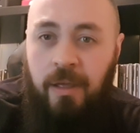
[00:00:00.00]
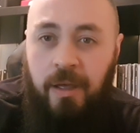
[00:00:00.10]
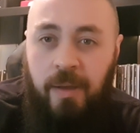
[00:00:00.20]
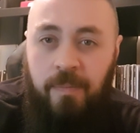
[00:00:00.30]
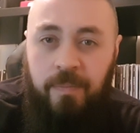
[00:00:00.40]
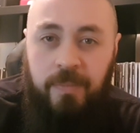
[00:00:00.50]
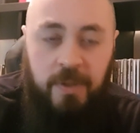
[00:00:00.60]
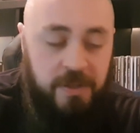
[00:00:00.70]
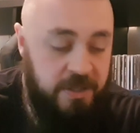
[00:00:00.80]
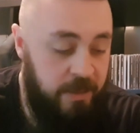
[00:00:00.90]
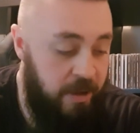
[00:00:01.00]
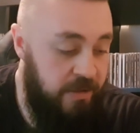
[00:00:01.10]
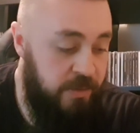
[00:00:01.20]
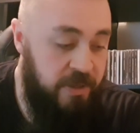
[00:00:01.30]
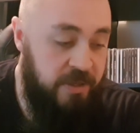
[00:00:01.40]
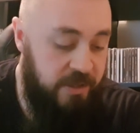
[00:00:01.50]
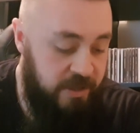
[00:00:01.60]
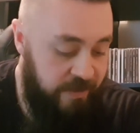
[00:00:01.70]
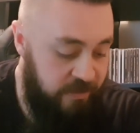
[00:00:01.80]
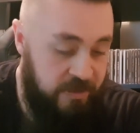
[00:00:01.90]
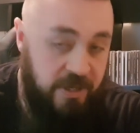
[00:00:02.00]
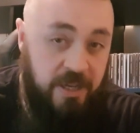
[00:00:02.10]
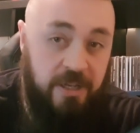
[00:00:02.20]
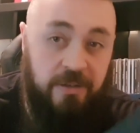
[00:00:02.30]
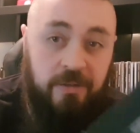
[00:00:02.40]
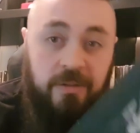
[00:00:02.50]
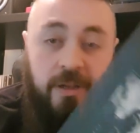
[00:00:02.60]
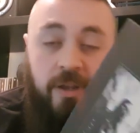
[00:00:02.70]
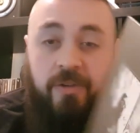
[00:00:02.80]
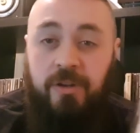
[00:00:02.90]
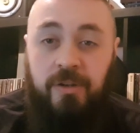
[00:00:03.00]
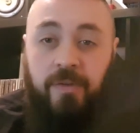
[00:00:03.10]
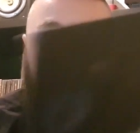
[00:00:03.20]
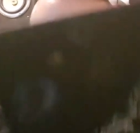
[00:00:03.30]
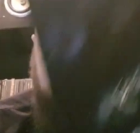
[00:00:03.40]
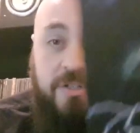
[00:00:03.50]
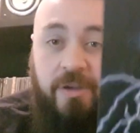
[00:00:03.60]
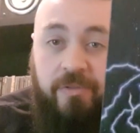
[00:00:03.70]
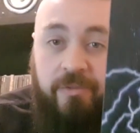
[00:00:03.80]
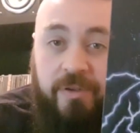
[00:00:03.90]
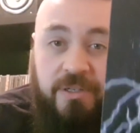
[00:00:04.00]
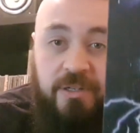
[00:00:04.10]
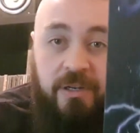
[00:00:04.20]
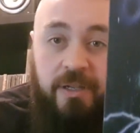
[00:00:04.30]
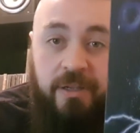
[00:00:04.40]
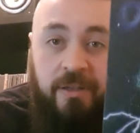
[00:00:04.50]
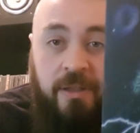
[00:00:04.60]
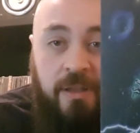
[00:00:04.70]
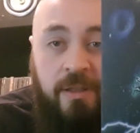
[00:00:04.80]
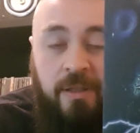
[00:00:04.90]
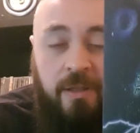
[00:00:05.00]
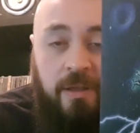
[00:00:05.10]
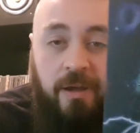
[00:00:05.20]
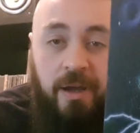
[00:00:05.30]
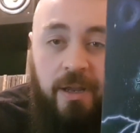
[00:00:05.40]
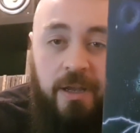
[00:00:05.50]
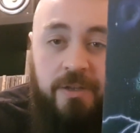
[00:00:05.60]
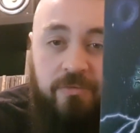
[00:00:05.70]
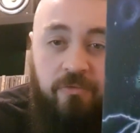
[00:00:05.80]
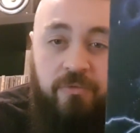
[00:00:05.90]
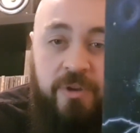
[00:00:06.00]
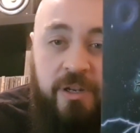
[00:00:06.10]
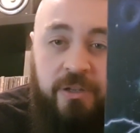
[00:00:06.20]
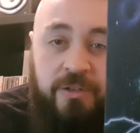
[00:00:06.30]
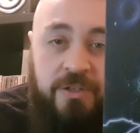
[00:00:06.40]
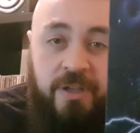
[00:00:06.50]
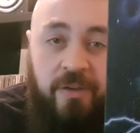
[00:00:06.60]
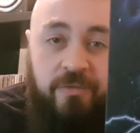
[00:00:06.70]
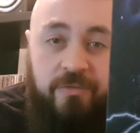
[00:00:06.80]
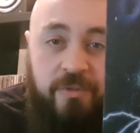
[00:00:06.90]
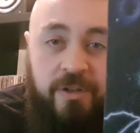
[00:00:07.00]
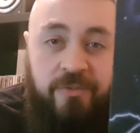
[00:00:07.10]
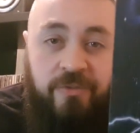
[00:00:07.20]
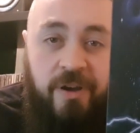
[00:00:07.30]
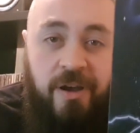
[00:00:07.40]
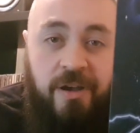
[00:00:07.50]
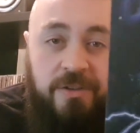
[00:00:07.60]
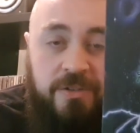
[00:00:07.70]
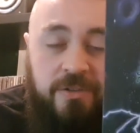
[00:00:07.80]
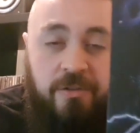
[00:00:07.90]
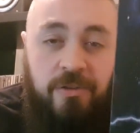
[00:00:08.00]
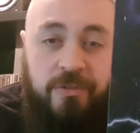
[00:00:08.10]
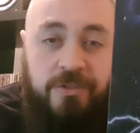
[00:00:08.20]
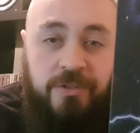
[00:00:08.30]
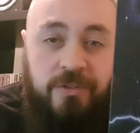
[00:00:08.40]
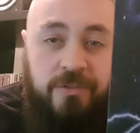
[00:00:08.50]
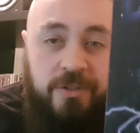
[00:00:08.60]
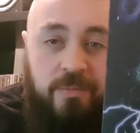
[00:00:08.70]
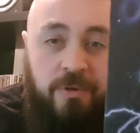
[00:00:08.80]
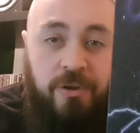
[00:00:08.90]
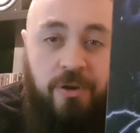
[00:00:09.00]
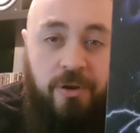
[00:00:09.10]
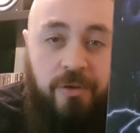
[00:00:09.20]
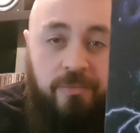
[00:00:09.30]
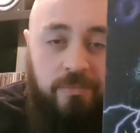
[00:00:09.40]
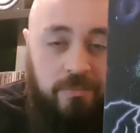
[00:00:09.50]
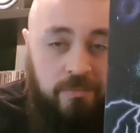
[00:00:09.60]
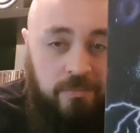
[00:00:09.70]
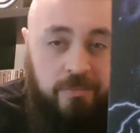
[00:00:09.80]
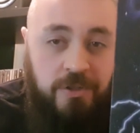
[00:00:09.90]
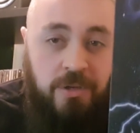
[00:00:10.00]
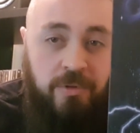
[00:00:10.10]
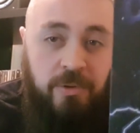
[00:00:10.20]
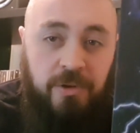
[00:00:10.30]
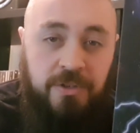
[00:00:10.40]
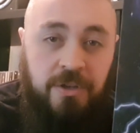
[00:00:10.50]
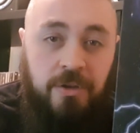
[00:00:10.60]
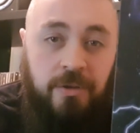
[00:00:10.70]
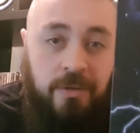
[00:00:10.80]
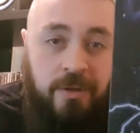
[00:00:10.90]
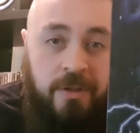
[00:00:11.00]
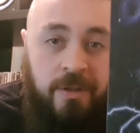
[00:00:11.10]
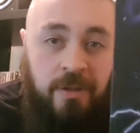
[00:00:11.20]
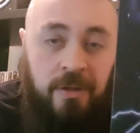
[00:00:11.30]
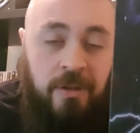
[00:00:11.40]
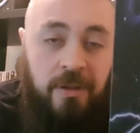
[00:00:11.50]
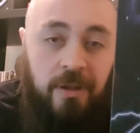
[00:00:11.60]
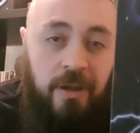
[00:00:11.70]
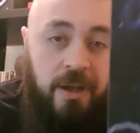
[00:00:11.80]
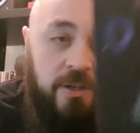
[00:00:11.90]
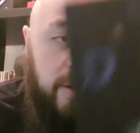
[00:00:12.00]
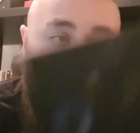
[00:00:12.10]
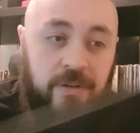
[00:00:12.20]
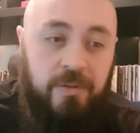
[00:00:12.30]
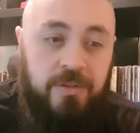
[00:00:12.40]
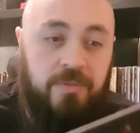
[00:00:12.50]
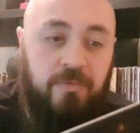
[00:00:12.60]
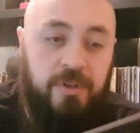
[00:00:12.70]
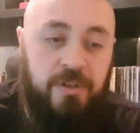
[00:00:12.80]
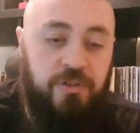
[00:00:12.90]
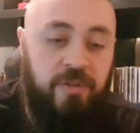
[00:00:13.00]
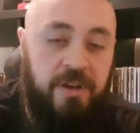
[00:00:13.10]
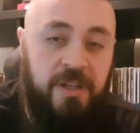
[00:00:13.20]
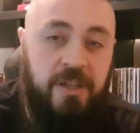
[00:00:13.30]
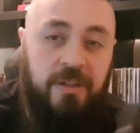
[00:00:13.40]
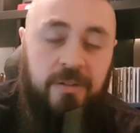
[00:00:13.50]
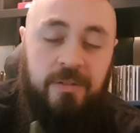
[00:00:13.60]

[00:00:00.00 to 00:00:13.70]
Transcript: And this came out in 2017, and I only just discovered it recently. It's really good stuff. Really fast, no nonsense. You can put it on, do what you want to do, and you know, and you've got some really shreddy,